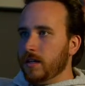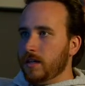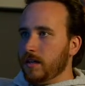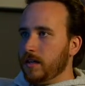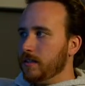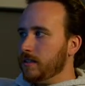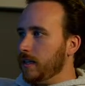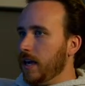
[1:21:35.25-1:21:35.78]

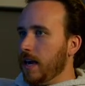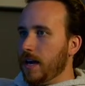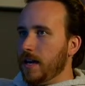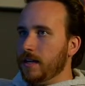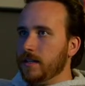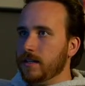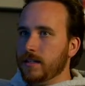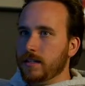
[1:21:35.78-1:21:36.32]
Because
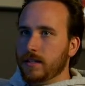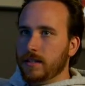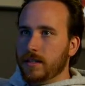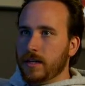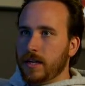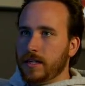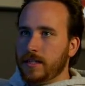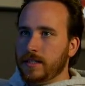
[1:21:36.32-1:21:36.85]
again,
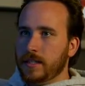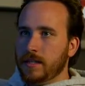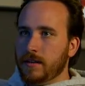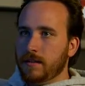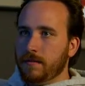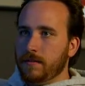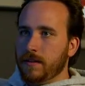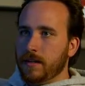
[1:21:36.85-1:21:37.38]
the idea of